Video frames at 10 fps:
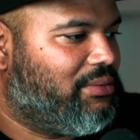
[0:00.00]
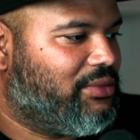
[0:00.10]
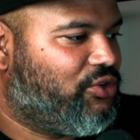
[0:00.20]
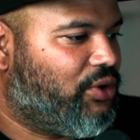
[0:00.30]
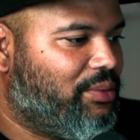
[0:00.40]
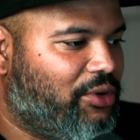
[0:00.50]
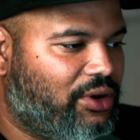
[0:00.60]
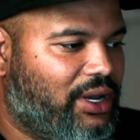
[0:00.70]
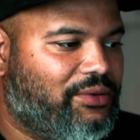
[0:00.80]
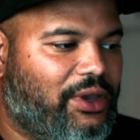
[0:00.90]
Tremor?
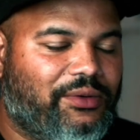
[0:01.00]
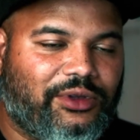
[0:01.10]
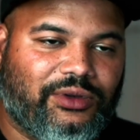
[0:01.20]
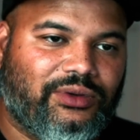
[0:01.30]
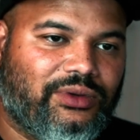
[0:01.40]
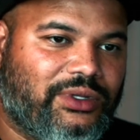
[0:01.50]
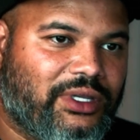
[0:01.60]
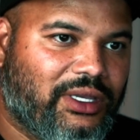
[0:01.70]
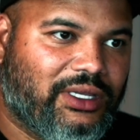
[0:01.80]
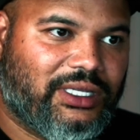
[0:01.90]
Have you ever used
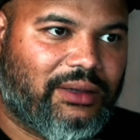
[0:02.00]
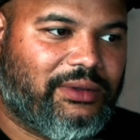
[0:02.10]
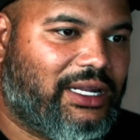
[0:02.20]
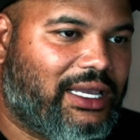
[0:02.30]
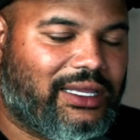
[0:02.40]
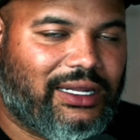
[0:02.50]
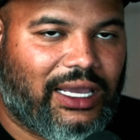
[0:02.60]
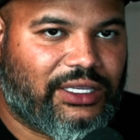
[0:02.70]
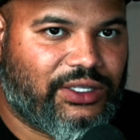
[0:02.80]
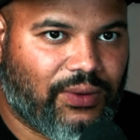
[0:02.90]
something like the
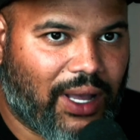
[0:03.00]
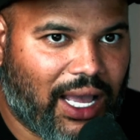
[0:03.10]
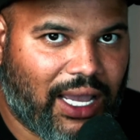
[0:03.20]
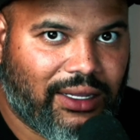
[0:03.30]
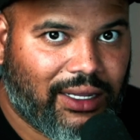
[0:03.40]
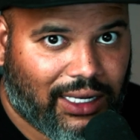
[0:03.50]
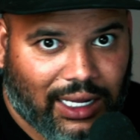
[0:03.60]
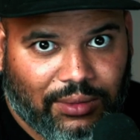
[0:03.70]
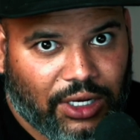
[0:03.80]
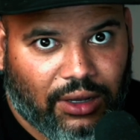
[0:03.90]
Next UI?
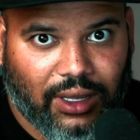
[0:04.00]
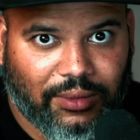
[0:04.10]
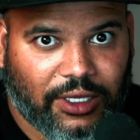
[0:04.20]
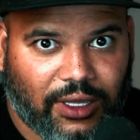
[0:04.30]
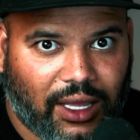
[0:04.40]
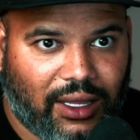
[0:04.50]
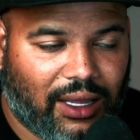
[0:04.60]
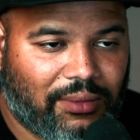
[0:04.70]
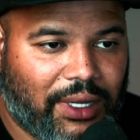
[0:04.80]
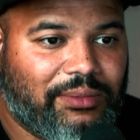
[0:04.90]
Let me know. I mean,
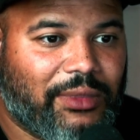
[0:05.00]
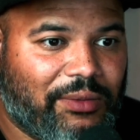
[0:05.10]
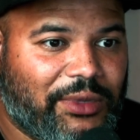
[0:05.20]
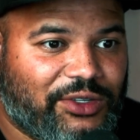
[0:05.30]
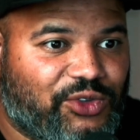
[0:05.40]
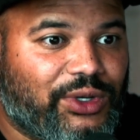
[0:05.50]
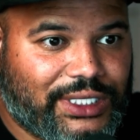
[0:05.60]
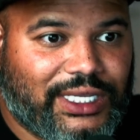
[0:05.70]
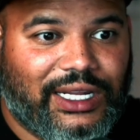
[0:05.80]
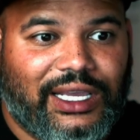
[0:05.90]
I'm
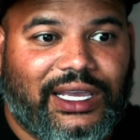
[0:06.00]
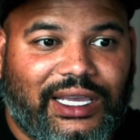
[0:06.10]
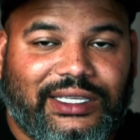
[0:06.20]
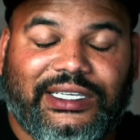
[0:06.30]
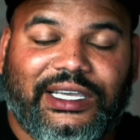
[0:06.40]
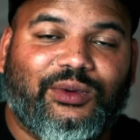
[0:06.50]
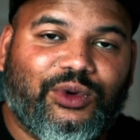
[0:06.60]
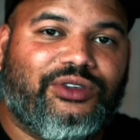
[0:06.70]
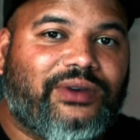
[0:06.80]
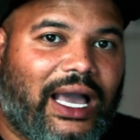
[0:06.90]
interested in seeing
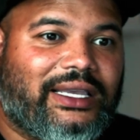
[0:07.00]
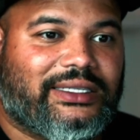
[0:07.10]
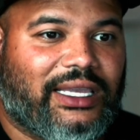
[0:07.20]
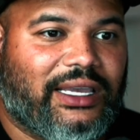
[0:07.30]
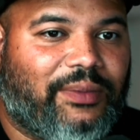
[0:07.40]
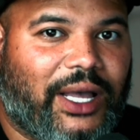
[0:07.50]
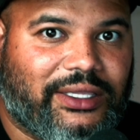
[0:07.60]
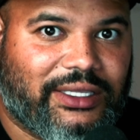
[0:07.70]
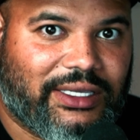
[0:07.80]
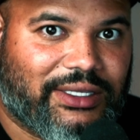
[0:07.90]
what you guys think
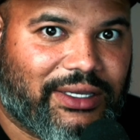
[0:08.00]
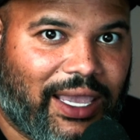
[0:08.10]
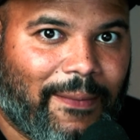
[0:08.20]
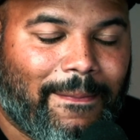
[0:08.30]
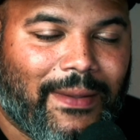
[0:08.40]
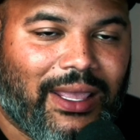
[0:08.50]
about these. Okay.